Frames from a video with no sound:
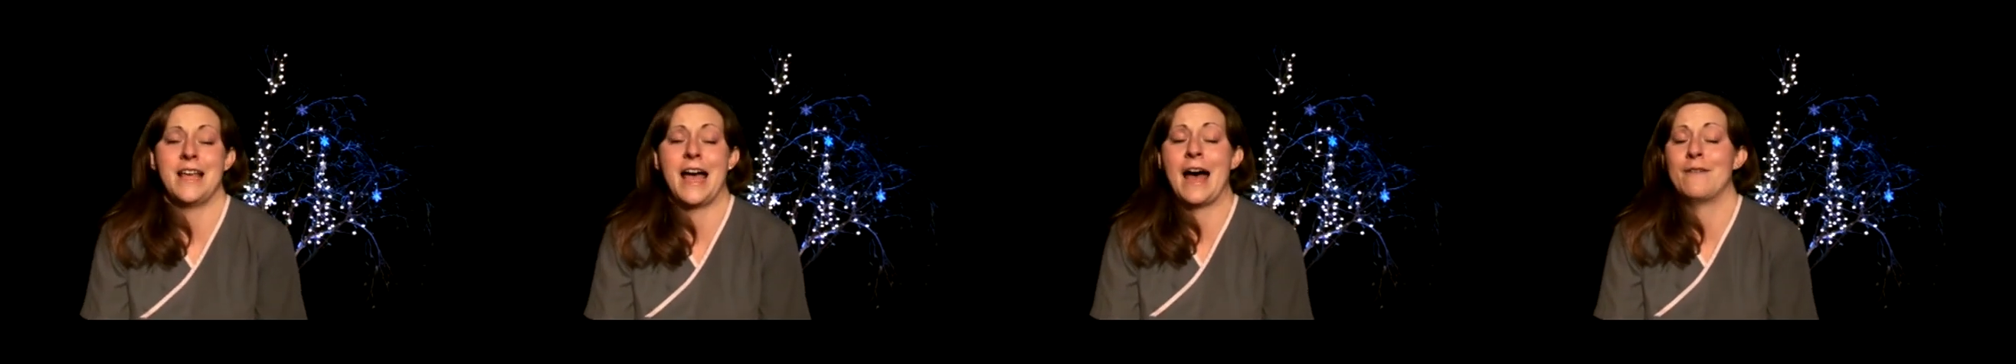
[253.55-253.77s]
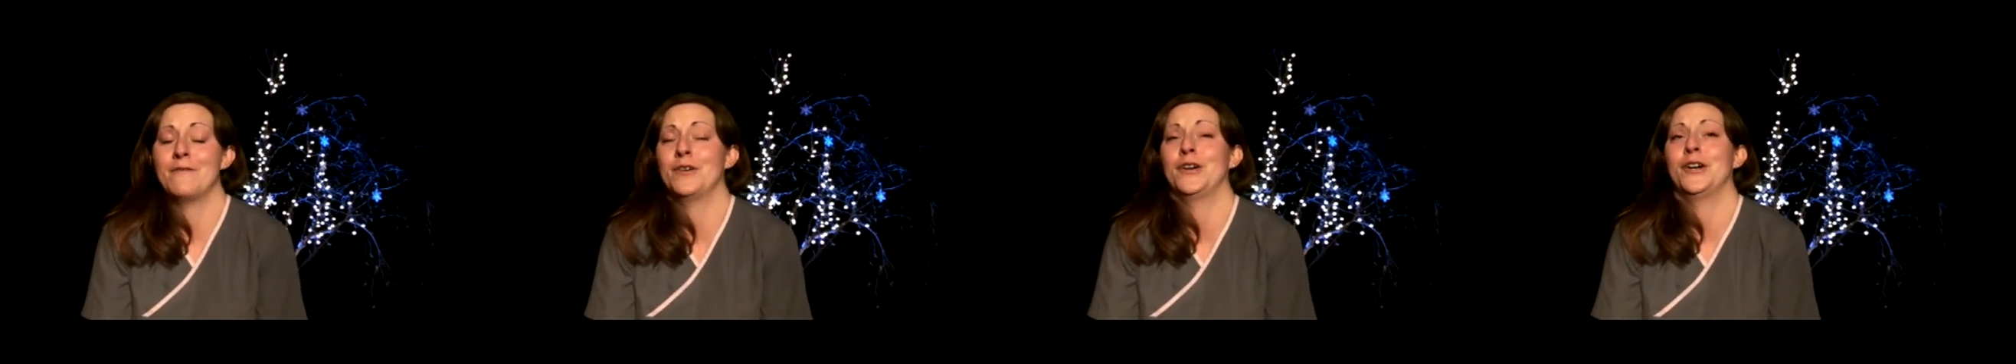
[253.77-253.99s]

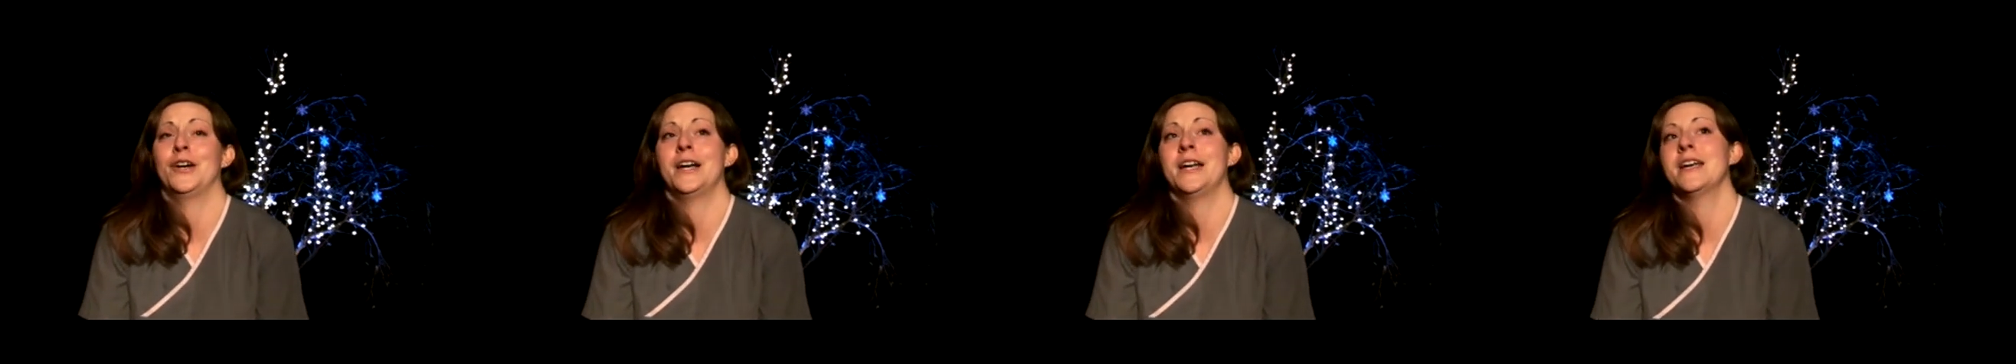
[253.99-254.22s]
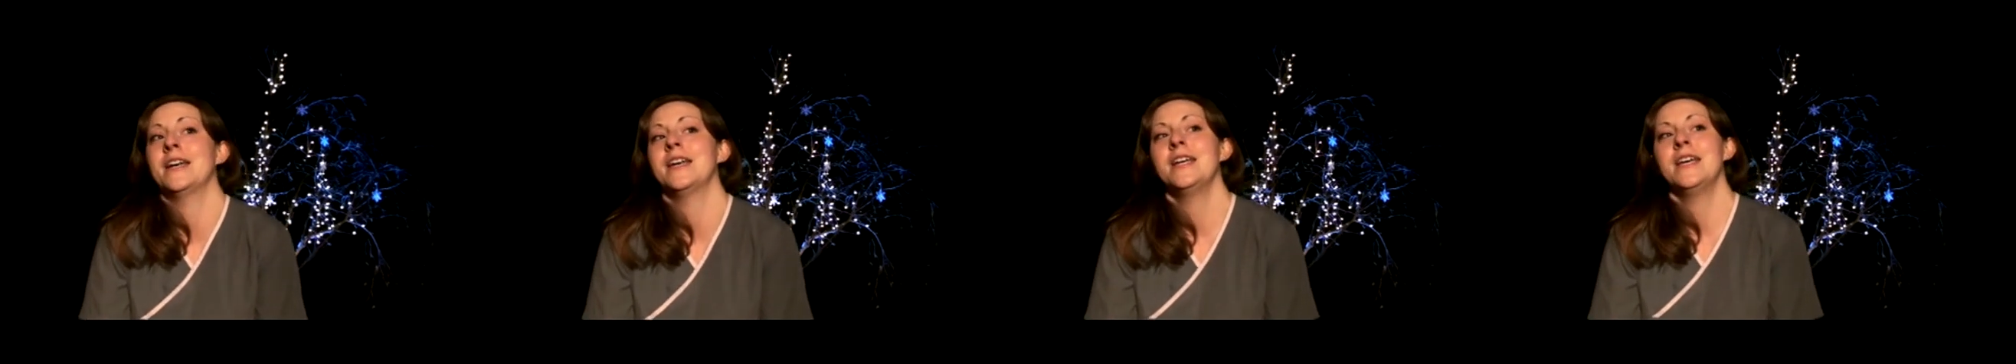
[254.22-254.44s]
ever
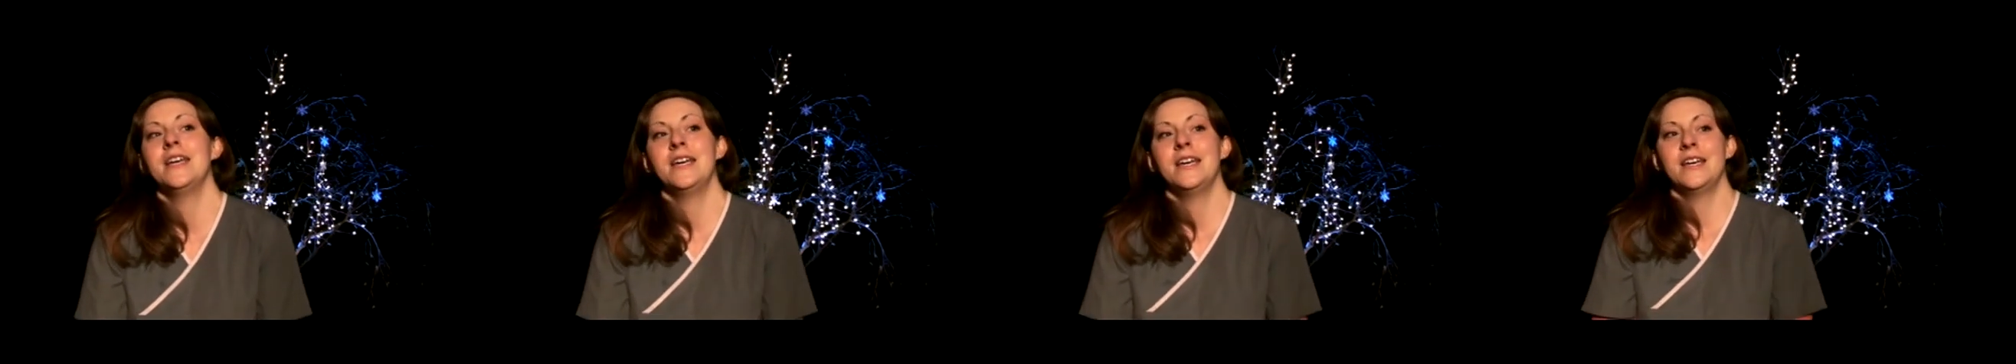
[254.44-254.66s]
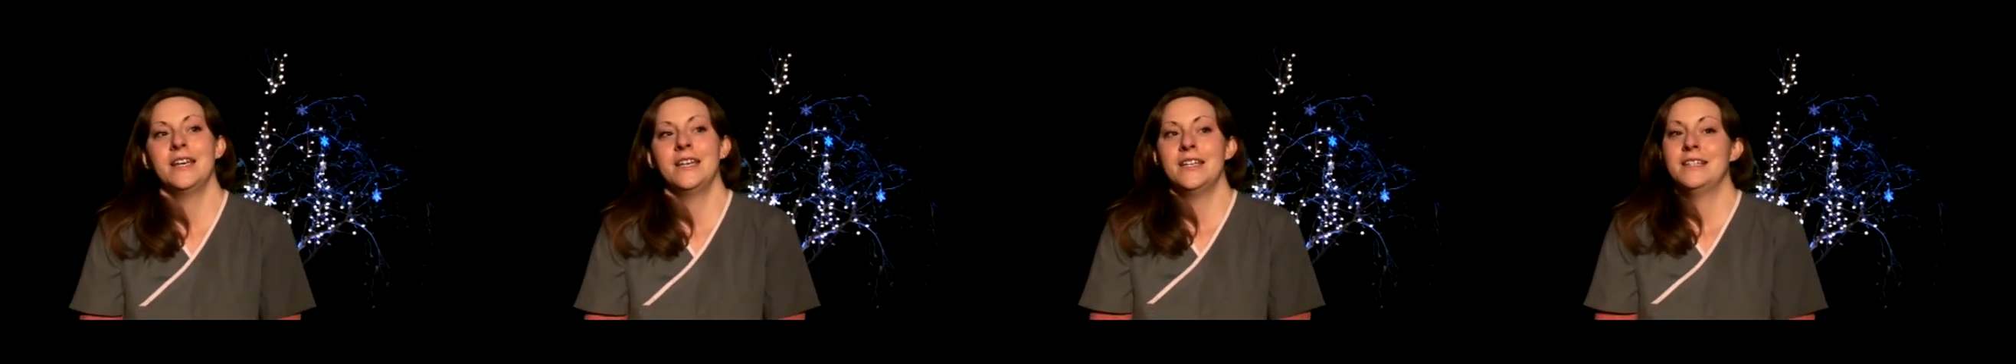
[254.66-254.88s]
and
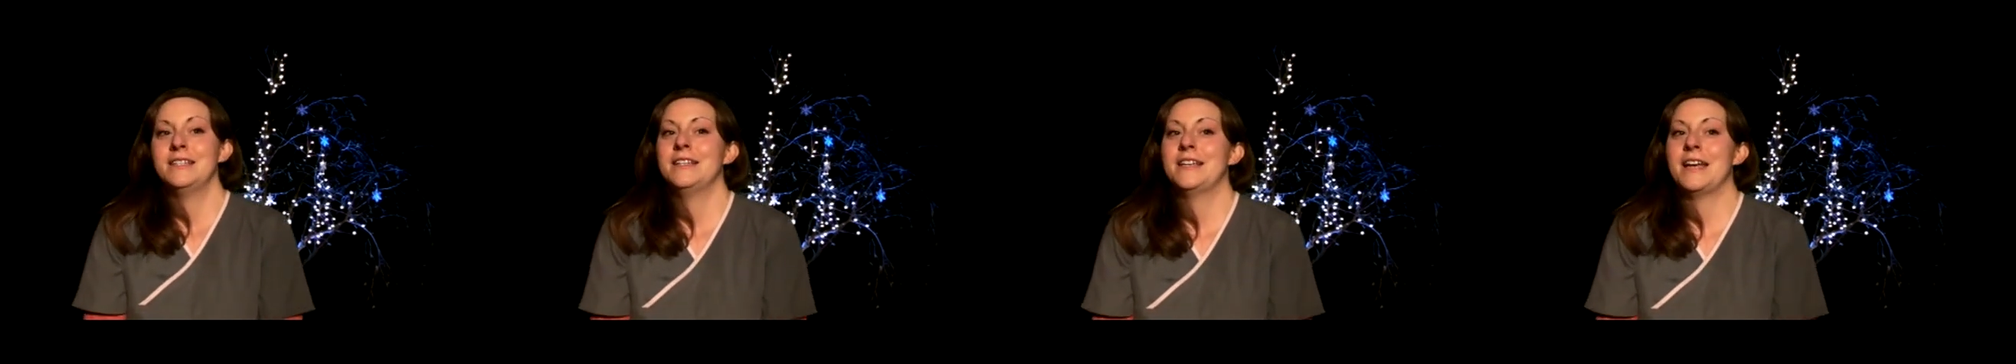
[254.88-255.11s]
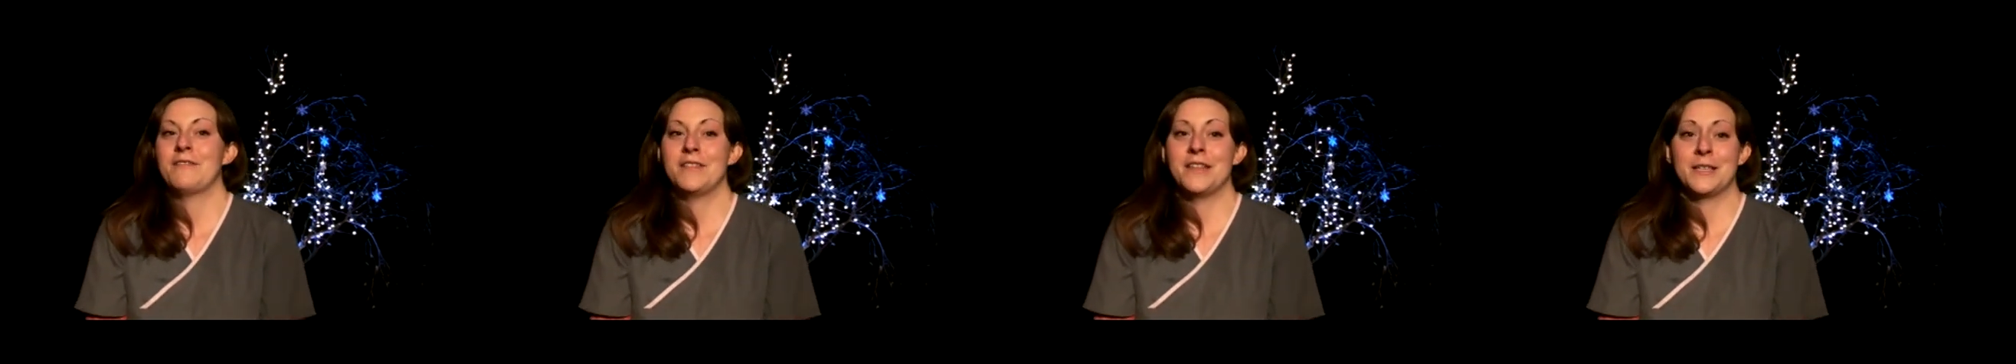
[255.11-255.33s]

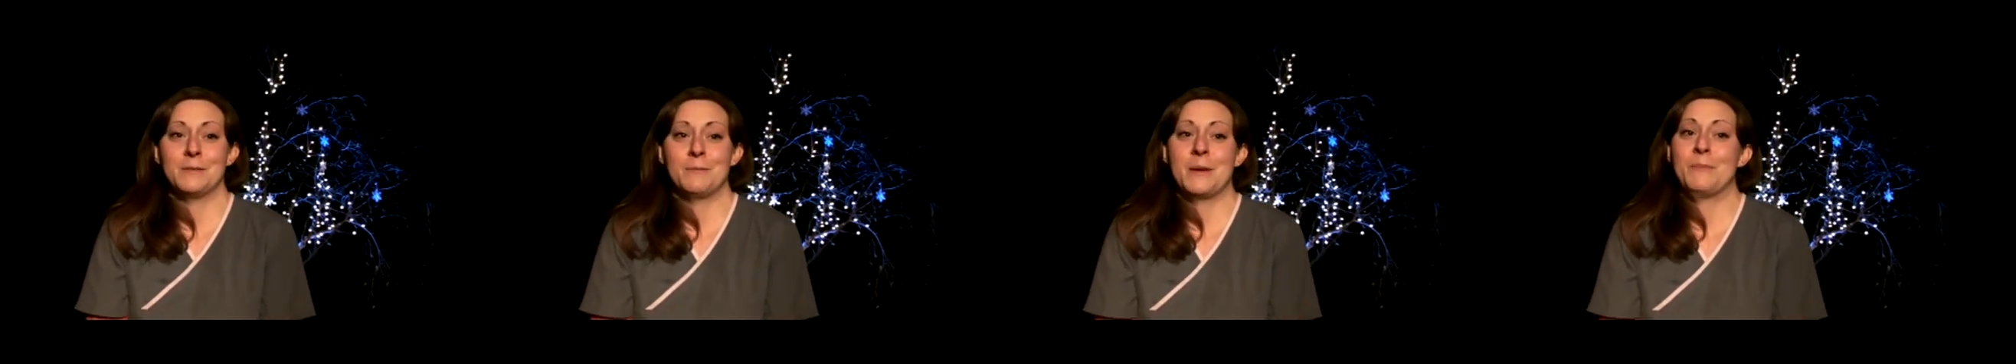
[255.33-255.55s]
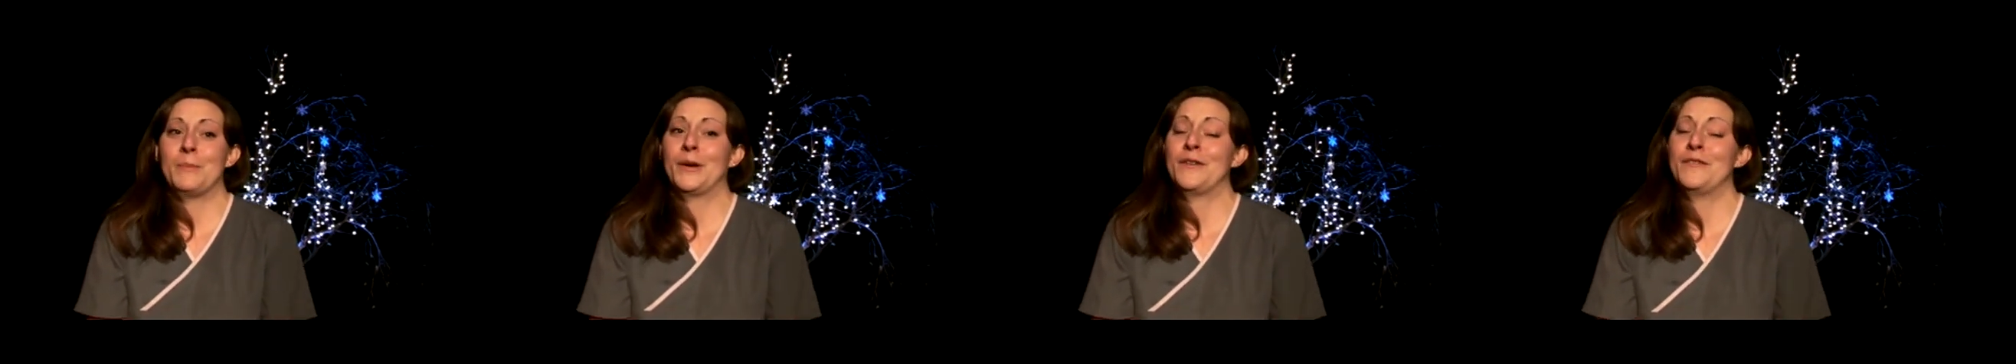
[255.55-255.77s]
everything's
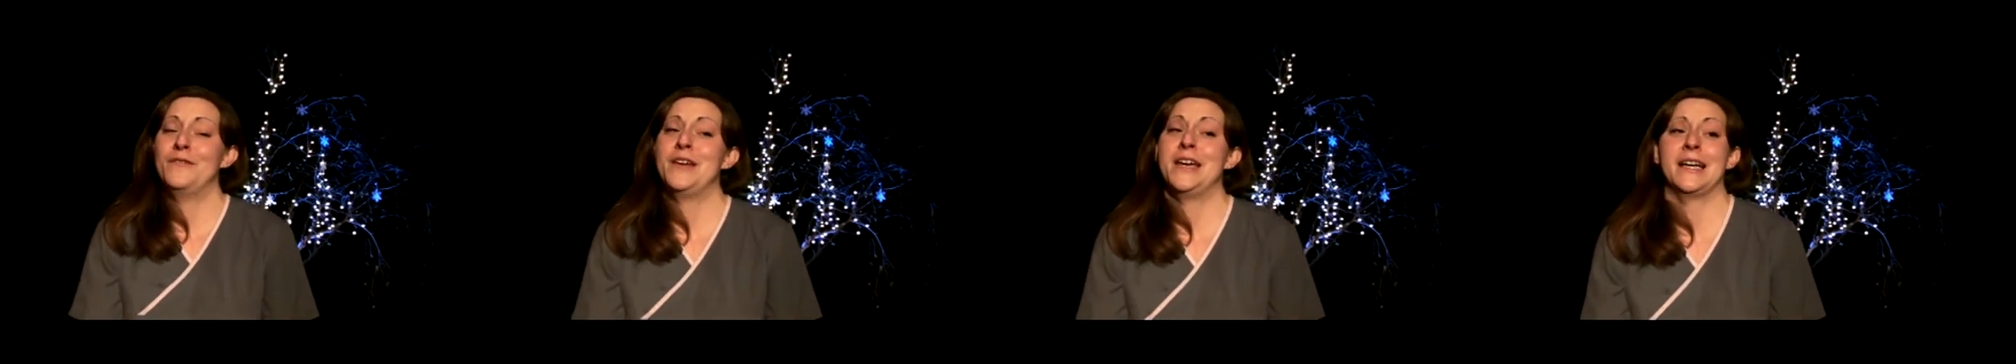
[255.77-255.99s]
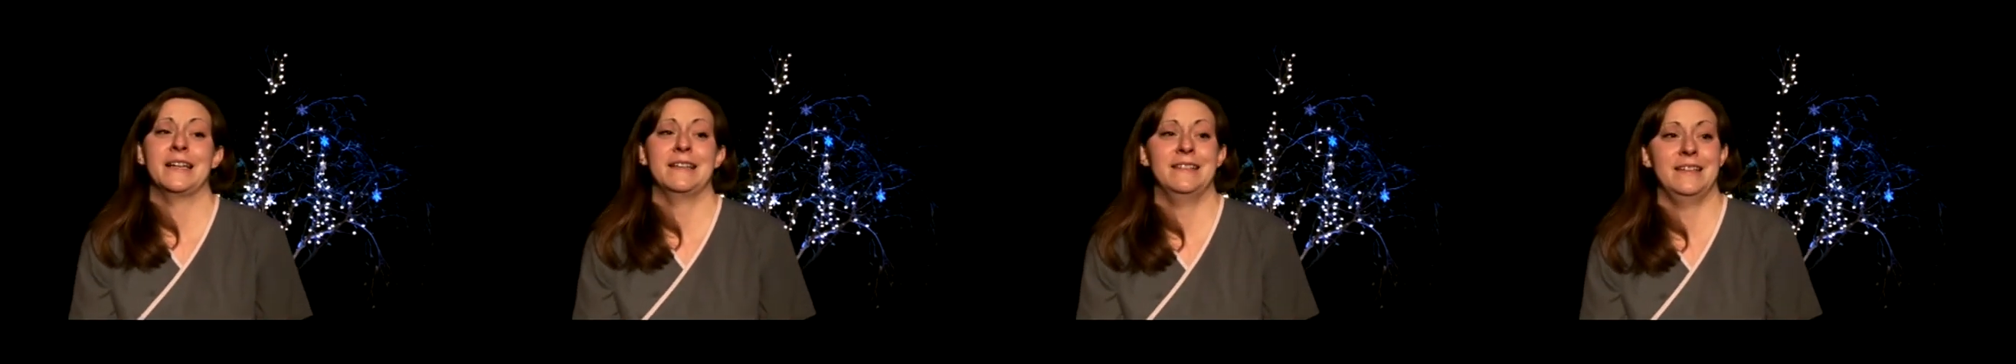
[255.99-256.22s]
going to be
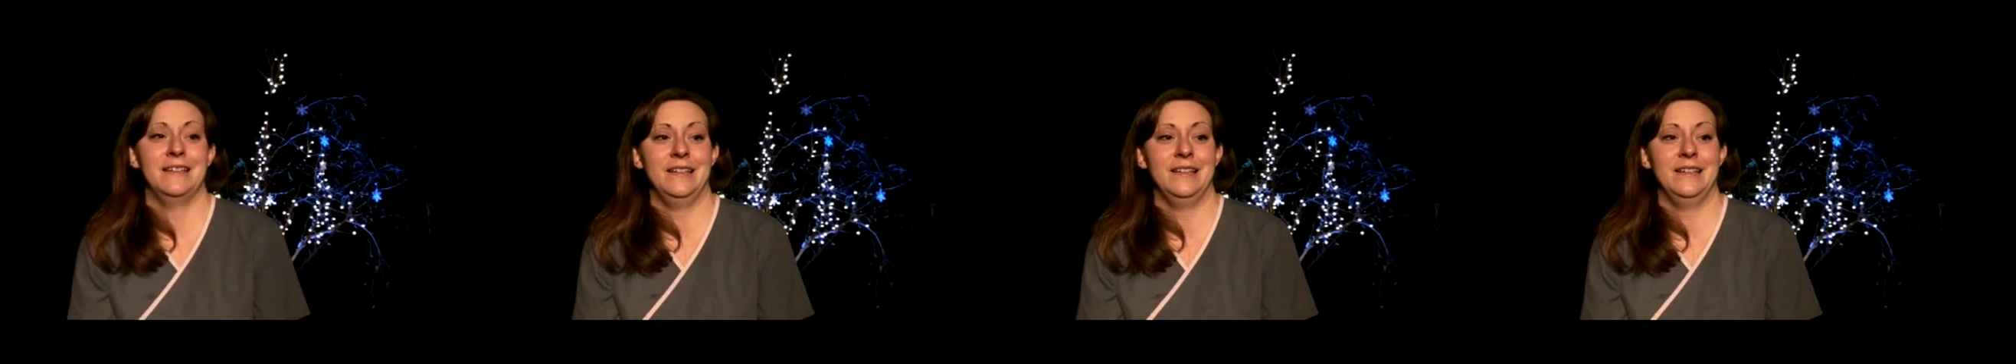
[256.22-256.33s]
perfect.